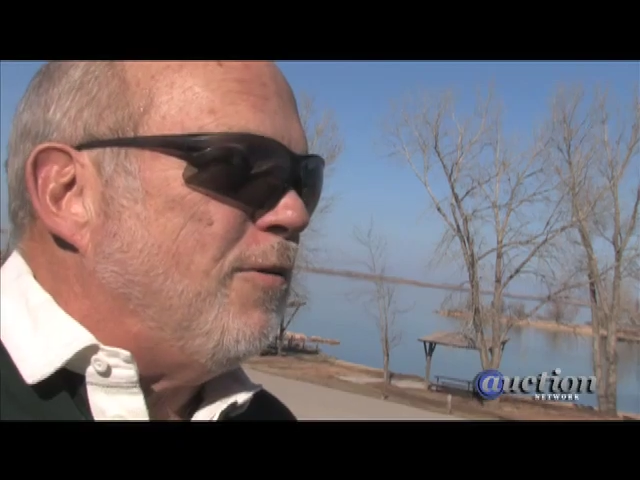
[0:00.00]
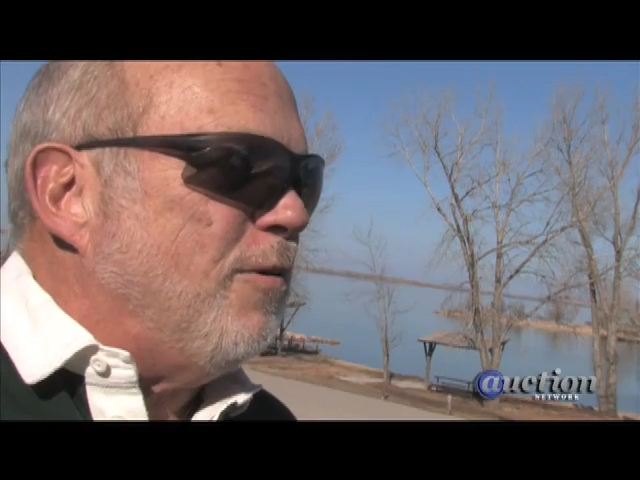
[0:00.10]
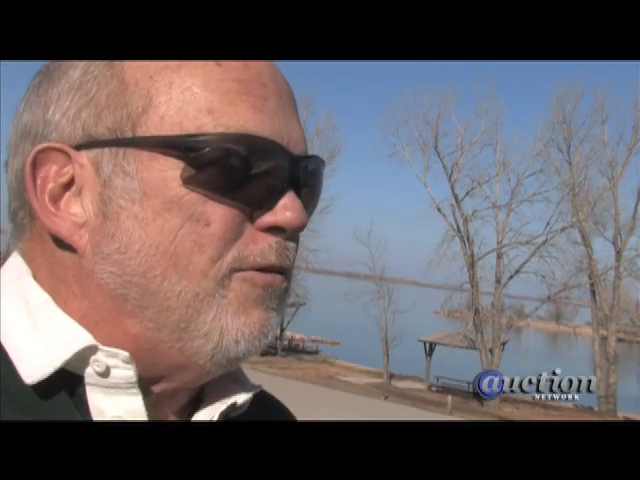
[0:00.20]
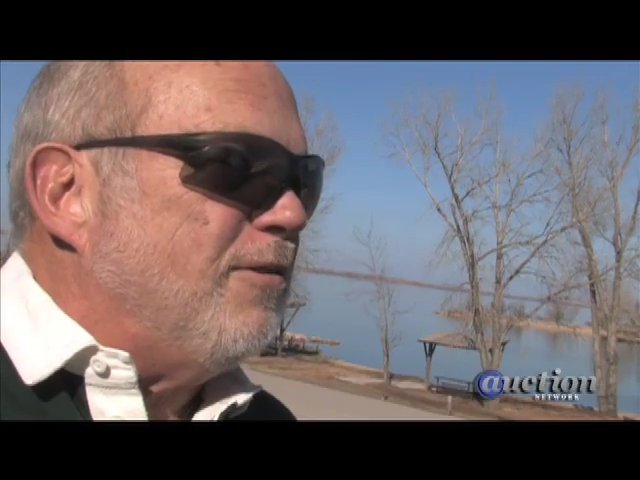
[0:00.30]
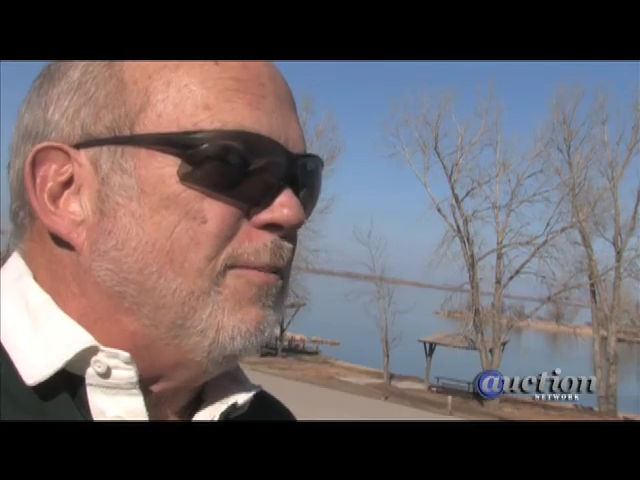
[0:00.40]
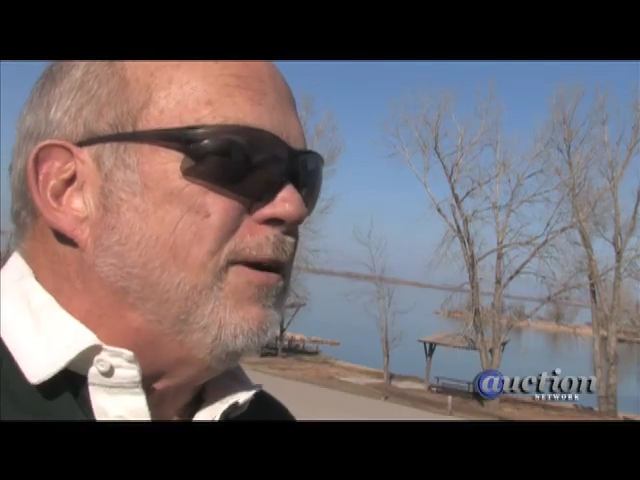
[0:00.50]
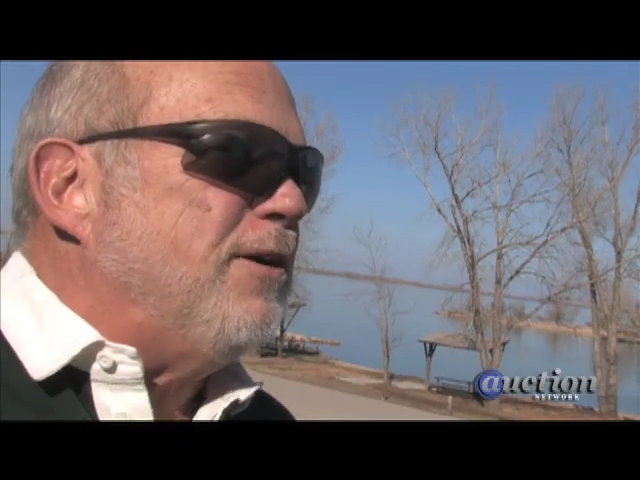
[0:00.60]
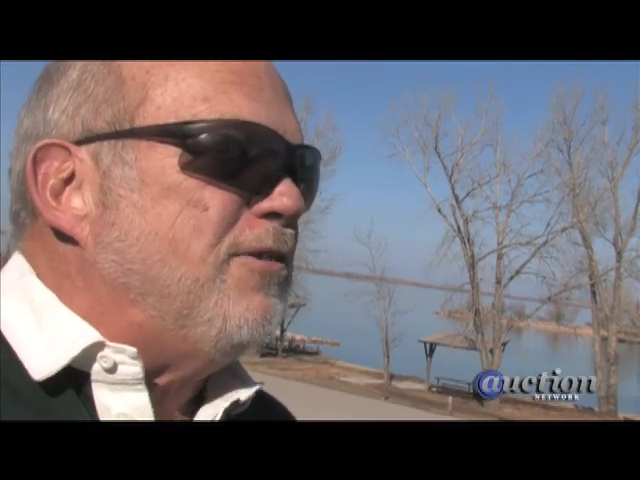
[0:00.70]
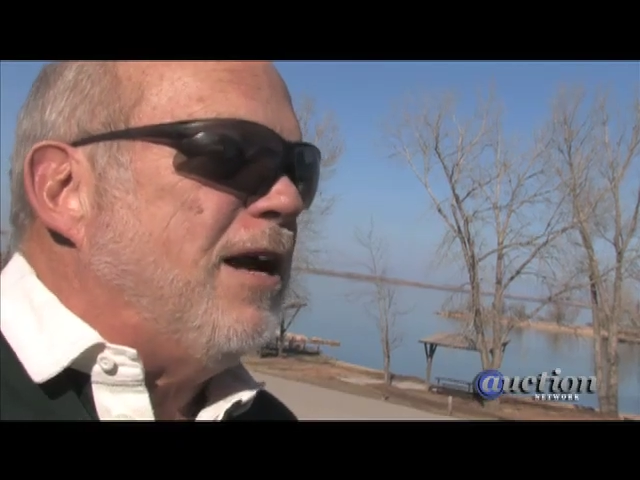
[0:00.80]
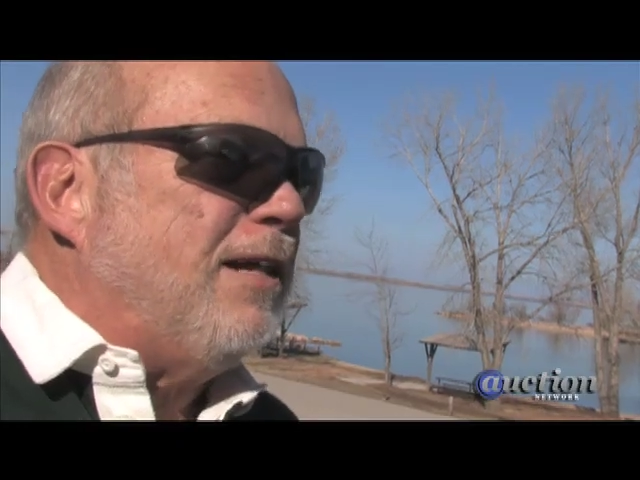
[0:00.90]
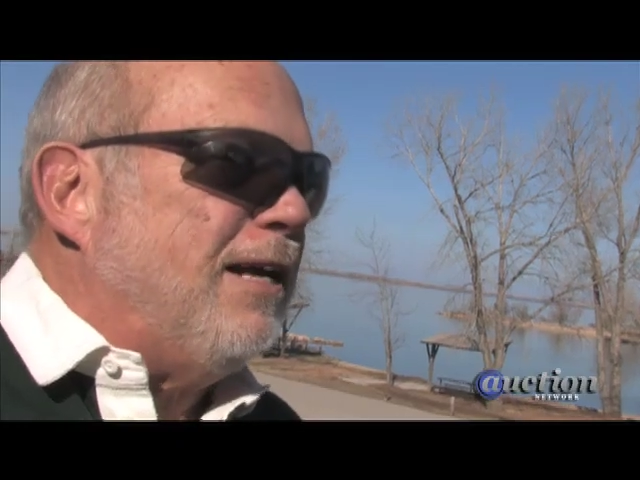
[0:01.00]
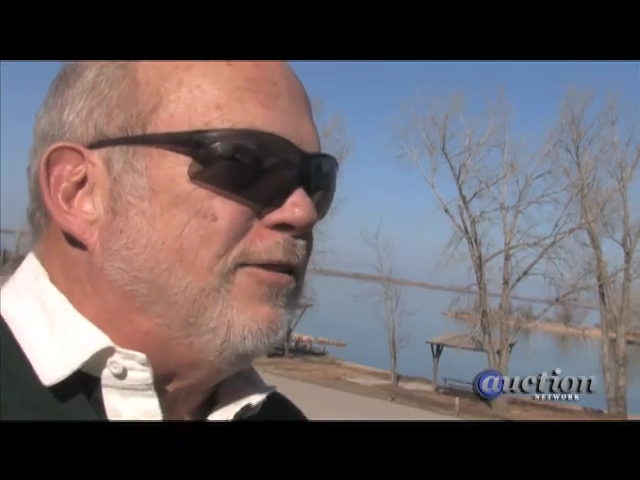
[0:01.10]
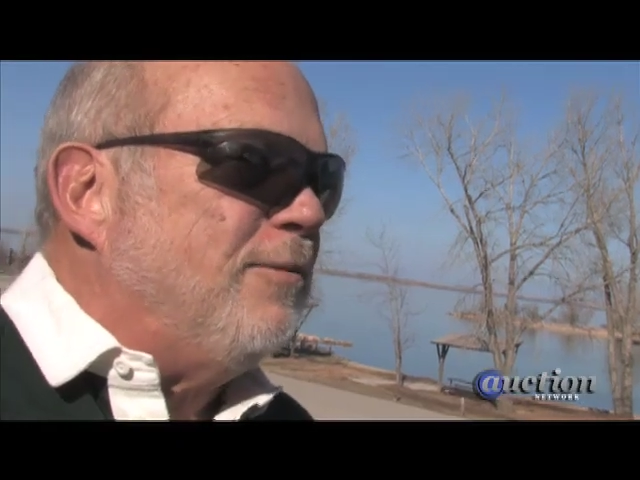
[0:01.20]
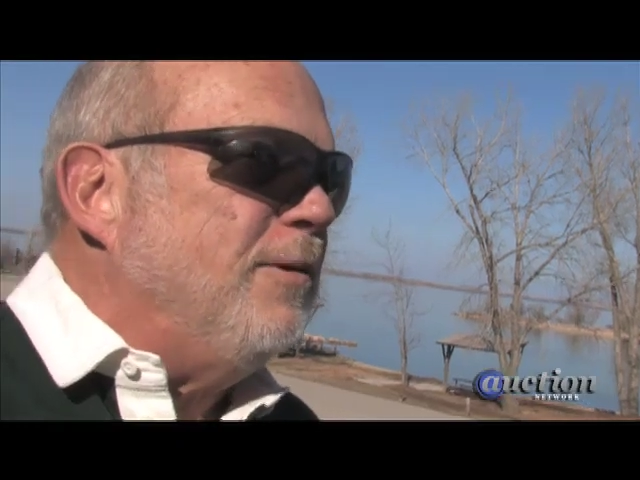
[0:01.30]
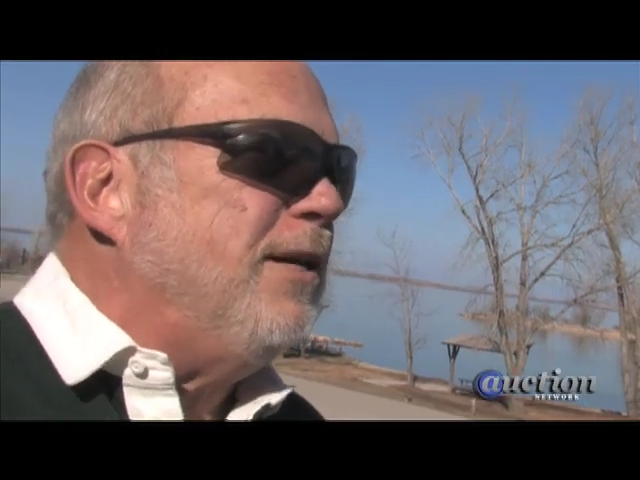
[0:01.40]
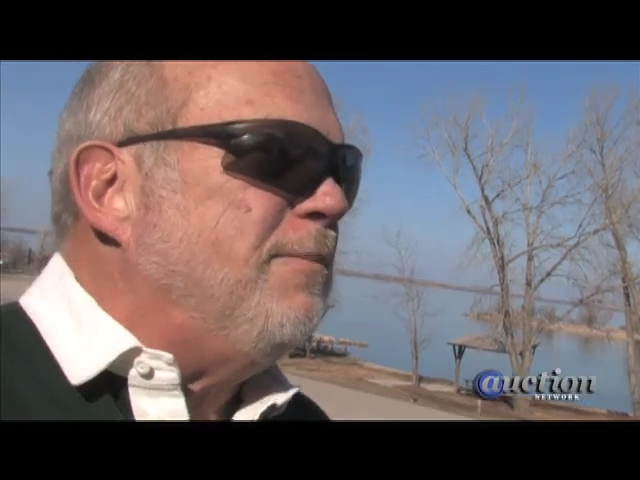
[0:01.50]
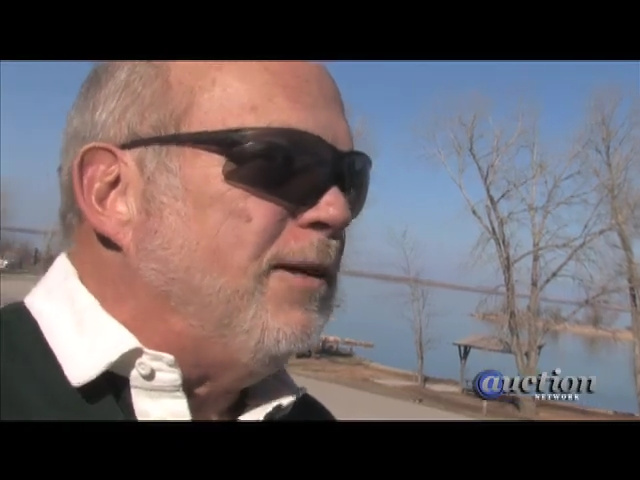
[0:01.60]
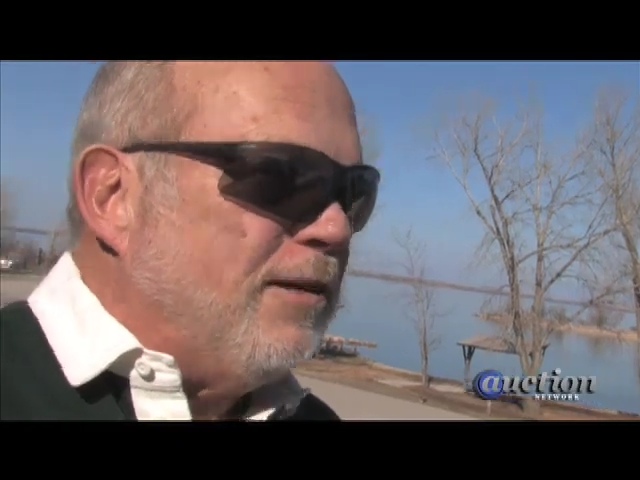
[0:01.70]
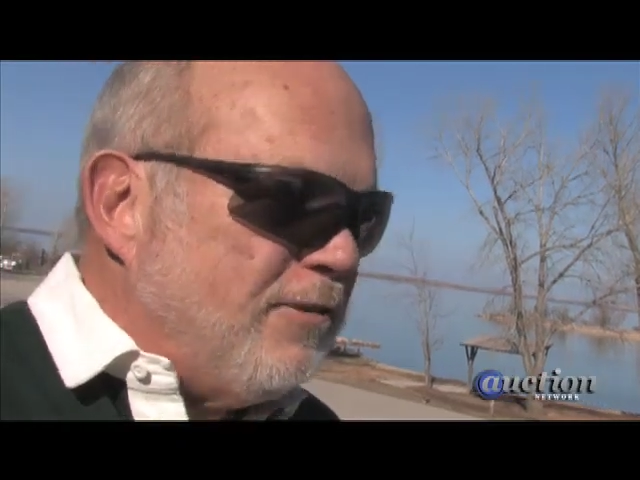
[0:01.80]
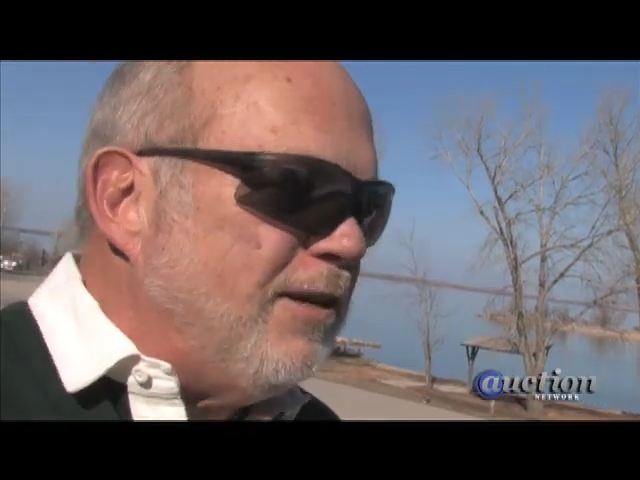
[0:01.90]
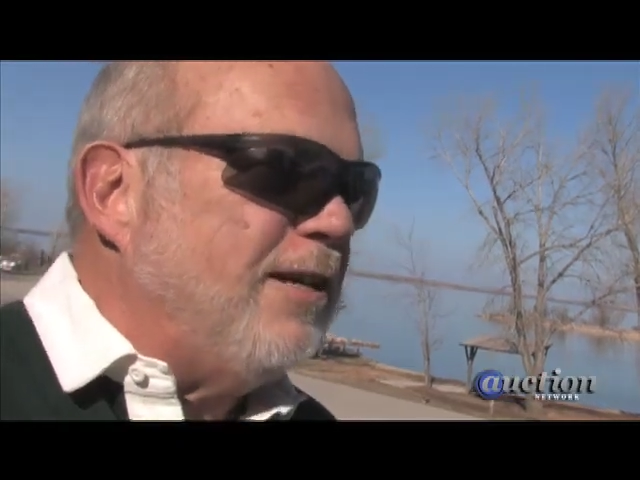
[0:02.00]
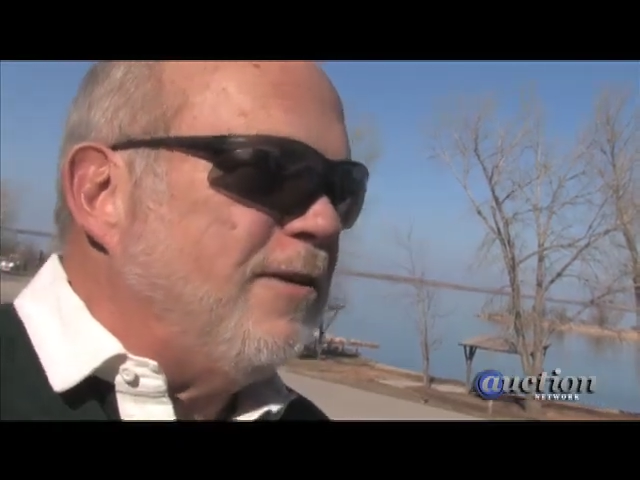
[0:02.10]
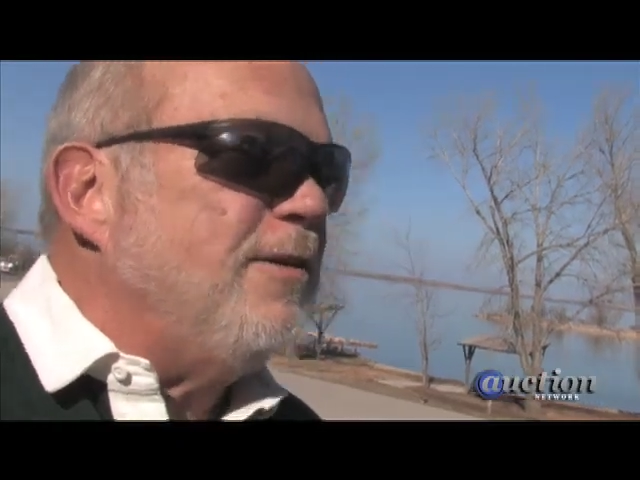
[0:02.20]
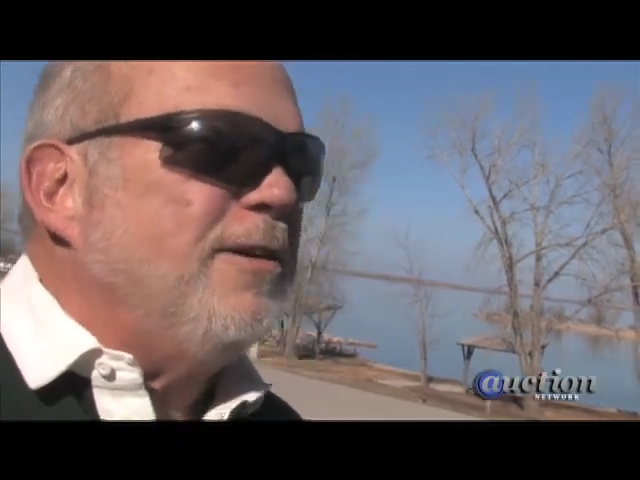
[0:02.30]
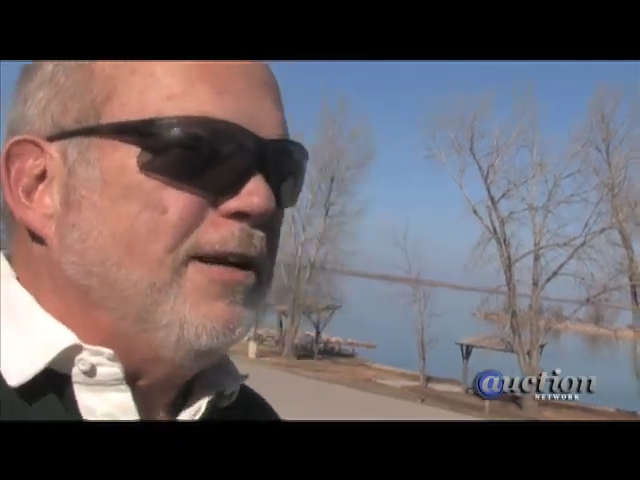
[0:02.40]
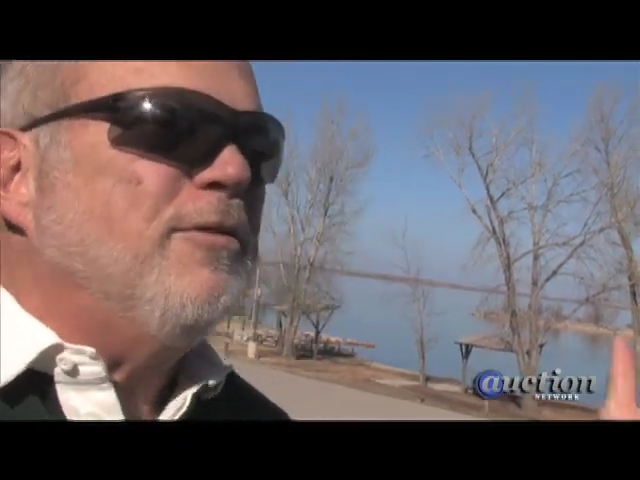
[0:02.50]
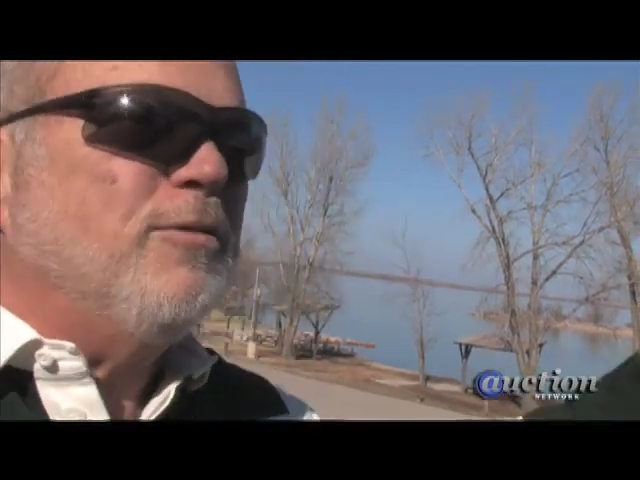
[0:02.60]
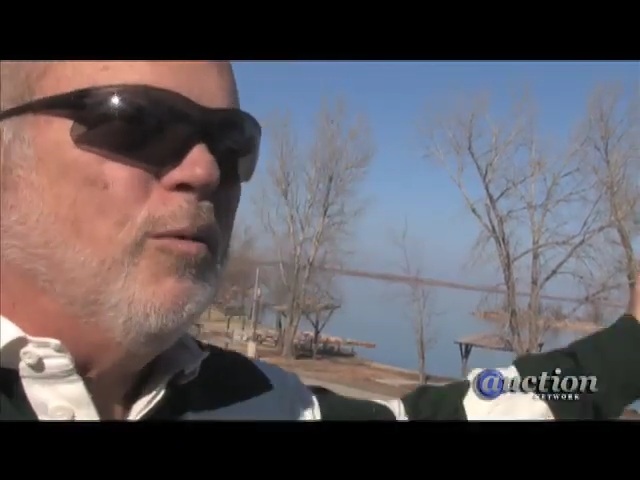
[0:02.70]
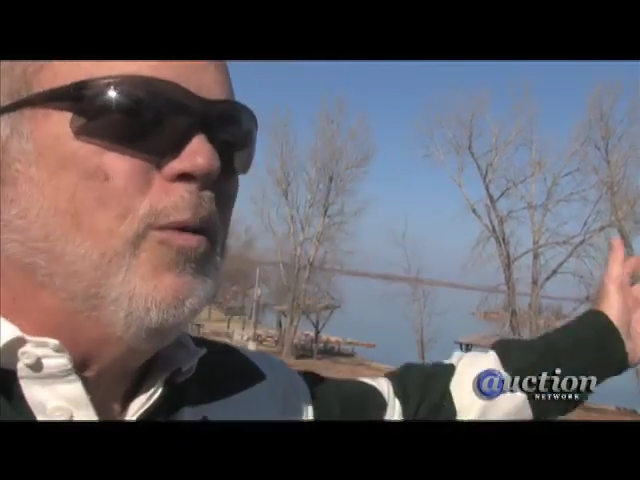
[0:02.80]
of course, the biggest highlight to me, being a sailor, is the